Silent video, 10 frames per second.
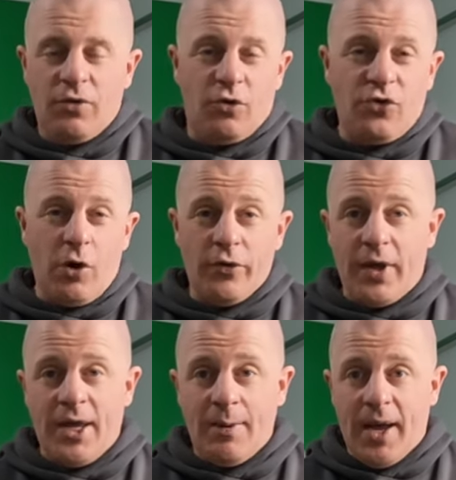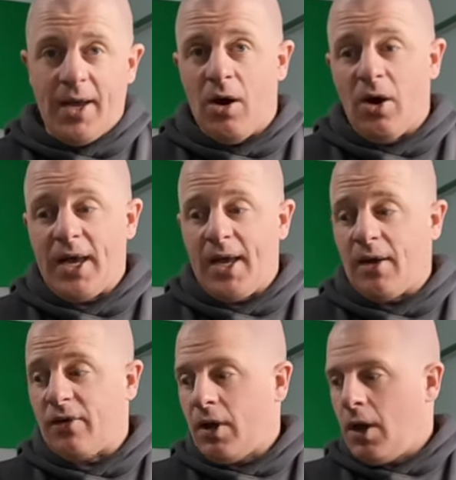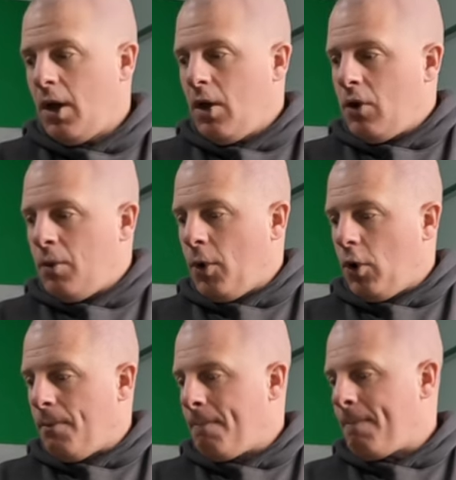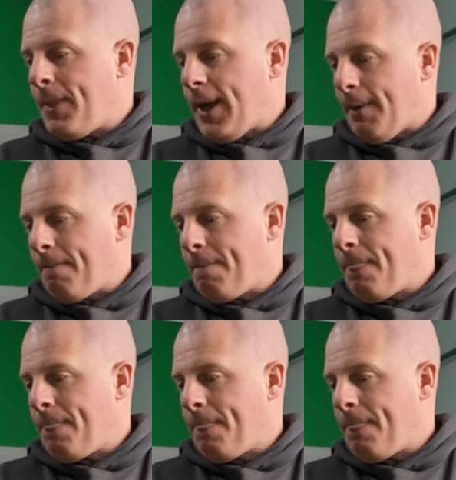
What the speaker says: just shows that eBay are kings. But yeah,